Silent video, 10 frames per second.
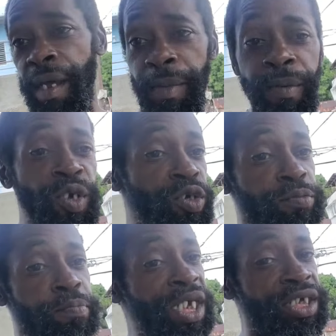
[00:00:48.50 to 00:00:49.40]
of me, me
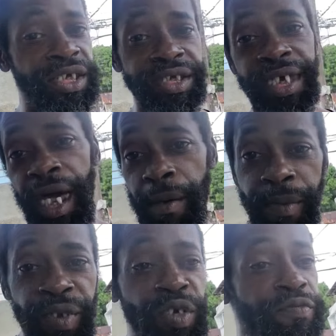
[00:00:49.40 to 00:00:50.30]
use bleach inside of
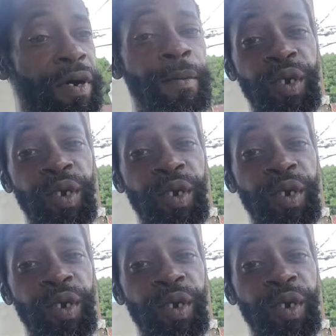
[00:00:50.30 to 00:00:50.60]
me, me use fabric